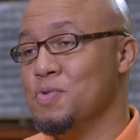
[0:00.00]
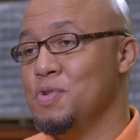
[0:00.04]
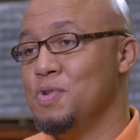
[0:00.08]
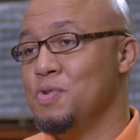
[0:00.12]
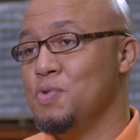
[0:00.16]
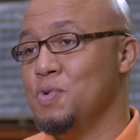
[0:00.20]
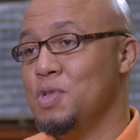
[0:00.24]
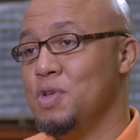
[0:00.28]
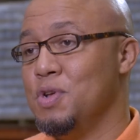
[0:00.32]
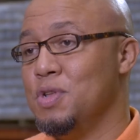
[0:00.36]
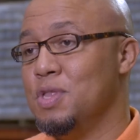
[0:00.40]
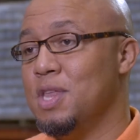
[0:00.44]

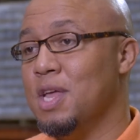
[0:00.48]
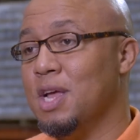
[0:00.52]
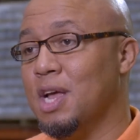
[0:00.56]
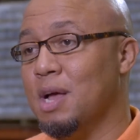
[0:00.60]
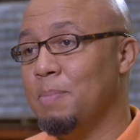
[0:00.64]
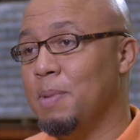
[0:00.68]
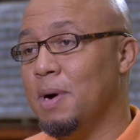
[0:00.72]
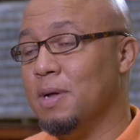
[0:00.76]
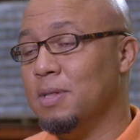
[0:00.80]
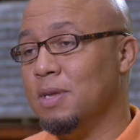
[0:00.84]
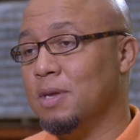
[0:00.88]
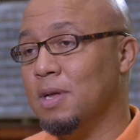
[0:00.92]
When you think
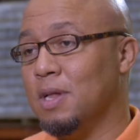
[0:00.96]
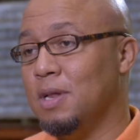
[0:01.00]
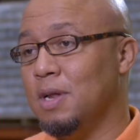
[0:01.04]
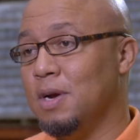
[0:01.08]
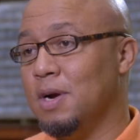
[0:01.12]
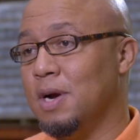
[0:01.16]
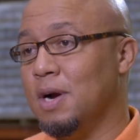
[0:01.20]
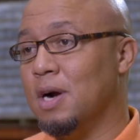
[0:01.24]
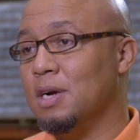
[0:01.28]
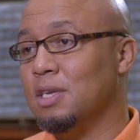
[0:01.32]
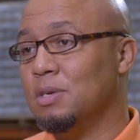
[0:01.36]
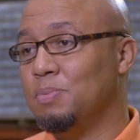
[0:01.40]
about the
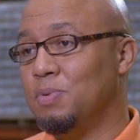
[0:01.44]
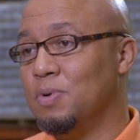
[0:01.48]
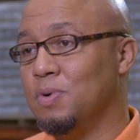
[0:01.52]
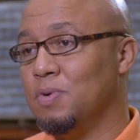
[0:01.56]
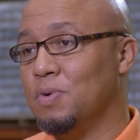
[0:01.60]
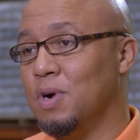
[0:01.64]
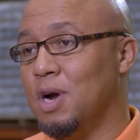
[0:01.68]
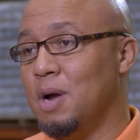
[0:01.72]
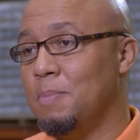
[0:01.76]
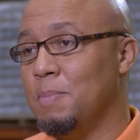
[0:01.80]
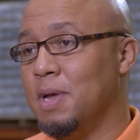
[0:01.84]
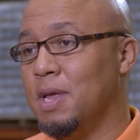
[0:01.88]
culinary arts
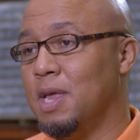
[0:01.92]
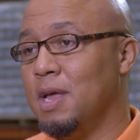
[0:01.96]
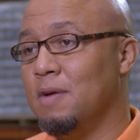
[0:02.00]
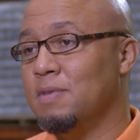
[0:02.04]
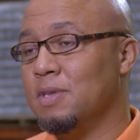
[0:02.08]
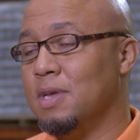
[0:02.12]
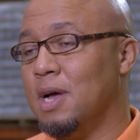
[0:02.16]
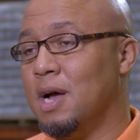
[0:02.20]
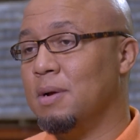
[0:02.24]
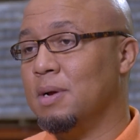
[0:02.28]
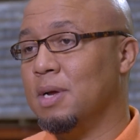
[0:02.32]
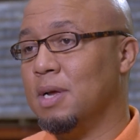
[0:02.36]
program, it
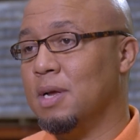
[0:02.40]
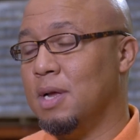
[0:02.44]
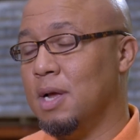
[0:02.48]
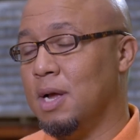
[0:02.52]
gives out